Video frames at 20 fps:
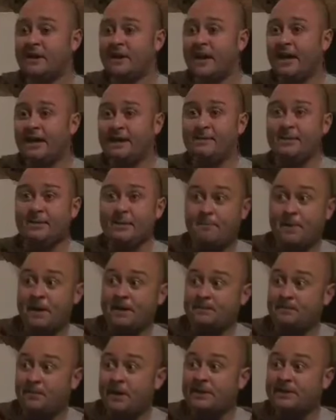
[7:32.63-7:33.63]
can be the
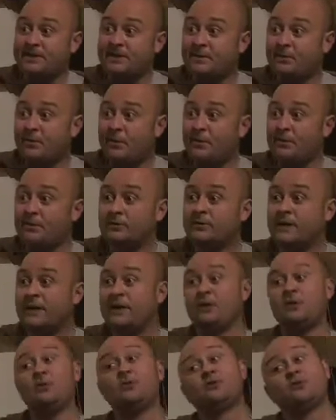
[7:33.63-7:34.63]
best place in the world, and
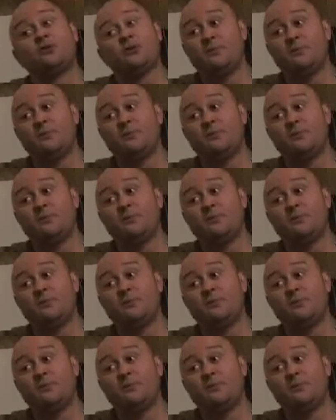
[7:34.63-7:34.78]
it also